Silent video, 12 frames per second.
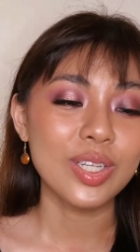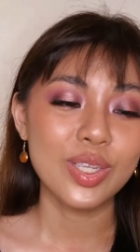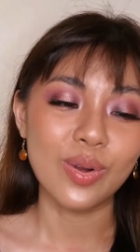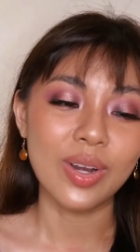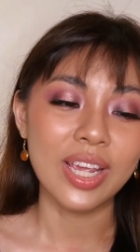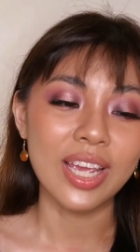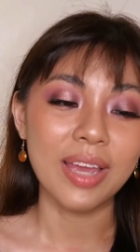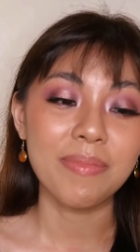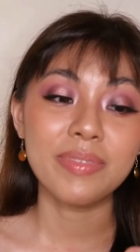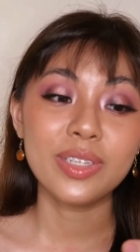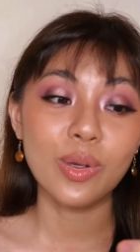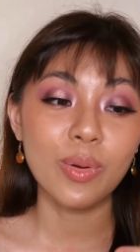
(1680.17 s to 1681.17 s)
story.
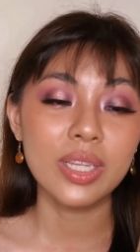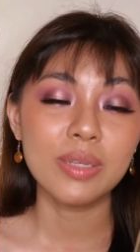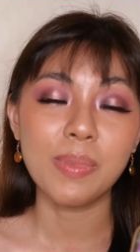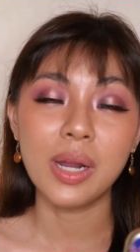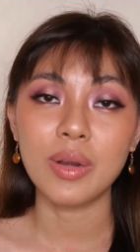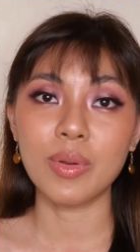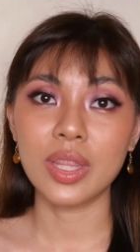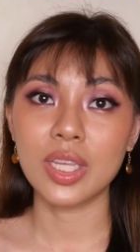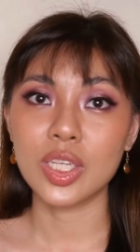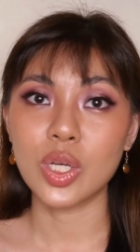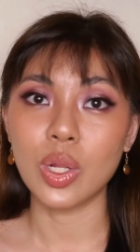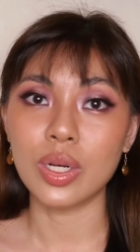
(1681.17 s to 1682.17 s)
I'm so inspired with
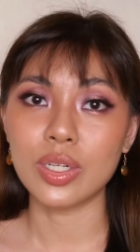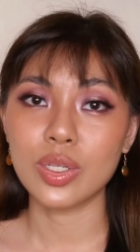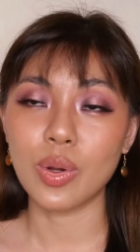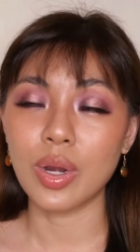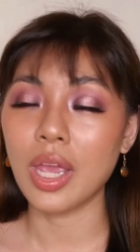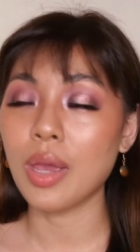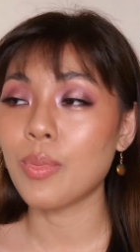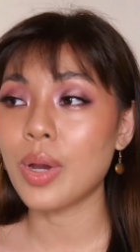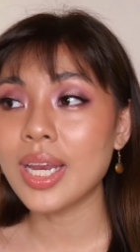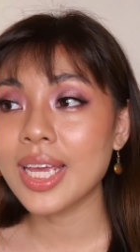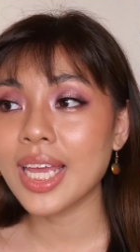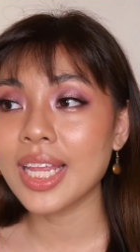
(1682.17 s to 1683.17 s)
this color story. I
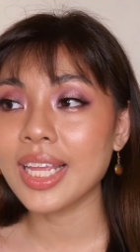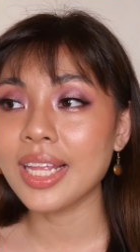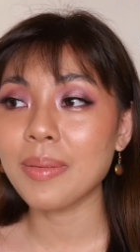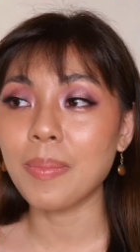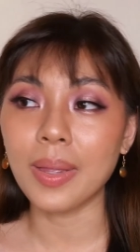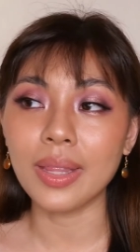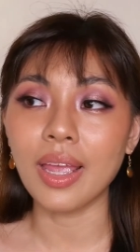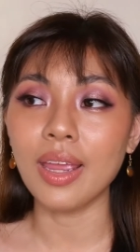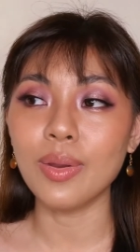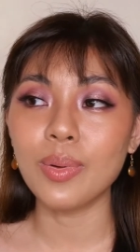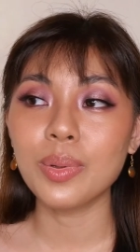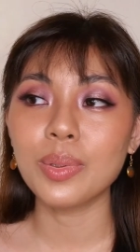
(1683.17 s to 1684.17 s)
want to get it, but
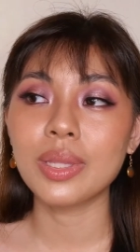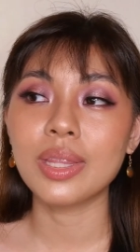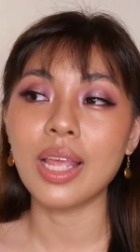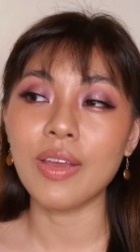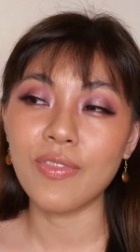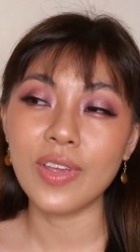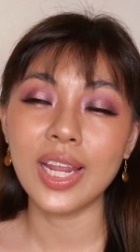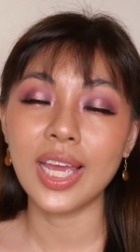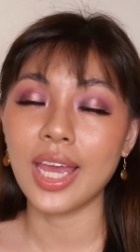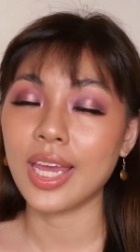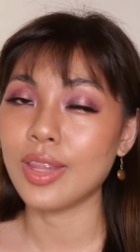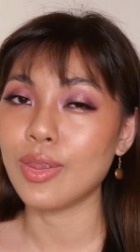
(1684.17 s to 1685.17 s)
I feel
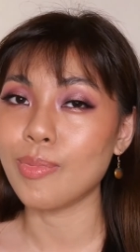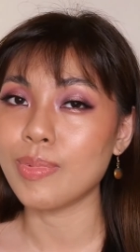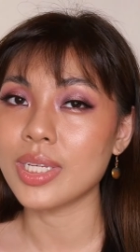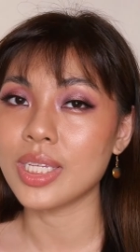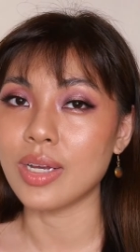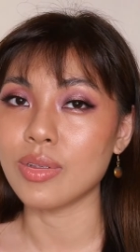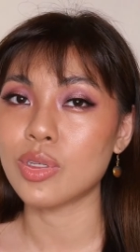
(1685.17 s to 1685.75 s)
like I can dupe this out,